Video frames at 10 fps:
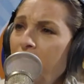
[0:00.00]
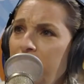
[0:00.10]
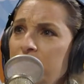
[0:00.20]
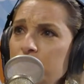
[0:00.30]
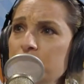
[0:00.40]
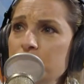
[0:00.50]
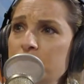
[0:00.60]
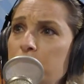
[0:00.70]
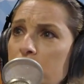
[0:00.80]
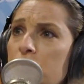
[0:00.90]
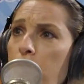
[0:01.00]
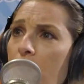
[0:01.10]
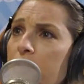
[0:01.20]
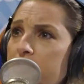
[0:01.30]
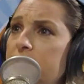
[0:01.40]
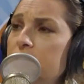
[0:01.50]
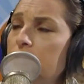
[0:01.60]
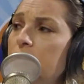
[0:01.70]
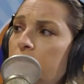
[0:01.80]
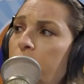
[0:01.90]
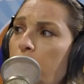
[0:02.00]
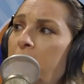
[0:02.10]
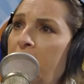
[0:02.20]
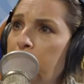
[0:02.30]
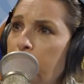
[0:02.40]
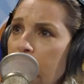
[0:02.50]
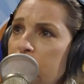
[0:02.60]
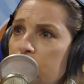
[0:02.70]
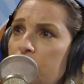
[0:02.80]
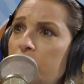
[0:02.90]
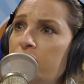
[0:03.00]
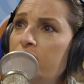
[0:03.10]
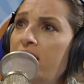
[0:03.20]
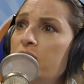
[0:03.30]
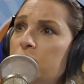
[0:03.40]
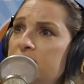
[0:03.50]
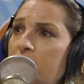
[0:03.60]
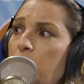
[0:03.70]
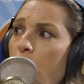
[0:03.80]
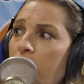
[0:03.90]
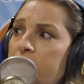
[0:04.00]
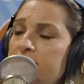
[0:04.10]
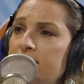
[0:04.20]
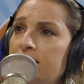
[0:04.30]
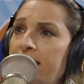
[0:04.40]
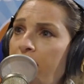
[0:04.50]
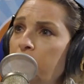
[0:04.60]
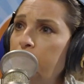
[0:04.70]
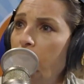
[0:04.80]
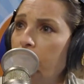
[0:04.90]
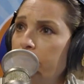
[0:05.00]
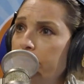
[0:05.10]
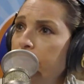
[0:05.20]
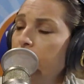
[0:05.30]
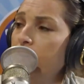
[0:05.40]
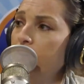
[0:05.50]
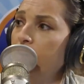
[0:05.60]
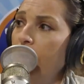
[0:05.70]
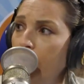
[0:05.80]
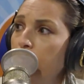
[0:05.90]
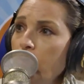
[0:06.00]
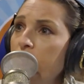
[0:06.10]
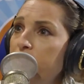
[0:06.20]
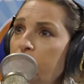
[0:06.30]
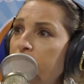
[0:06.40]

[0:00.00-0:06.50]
I think those are some good qualities to look for, but I'm pretty sure you can find those same qualities at the county park. I don't know that